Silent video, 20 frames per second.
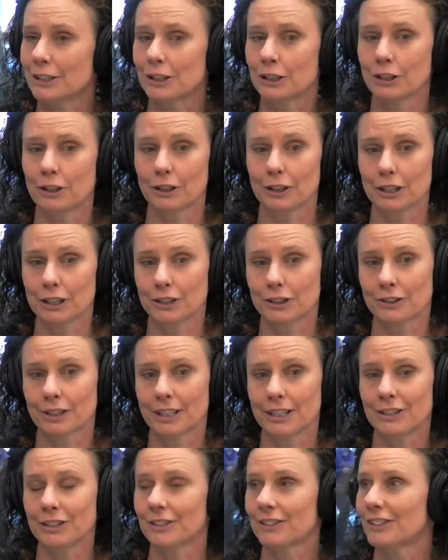you're a
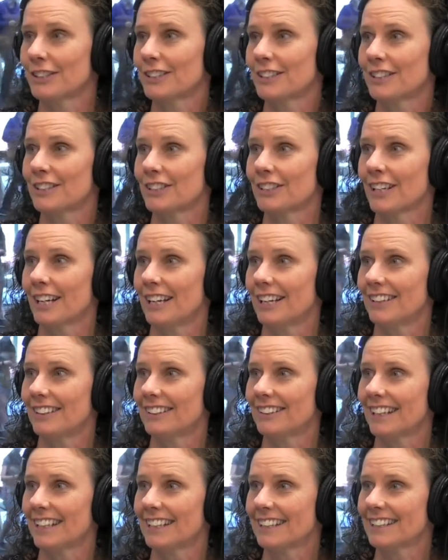stranger to this
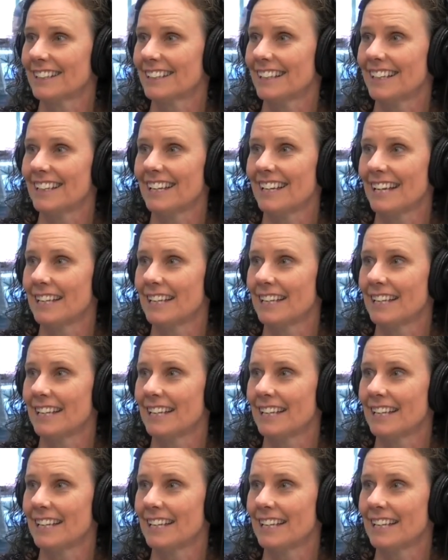child like the,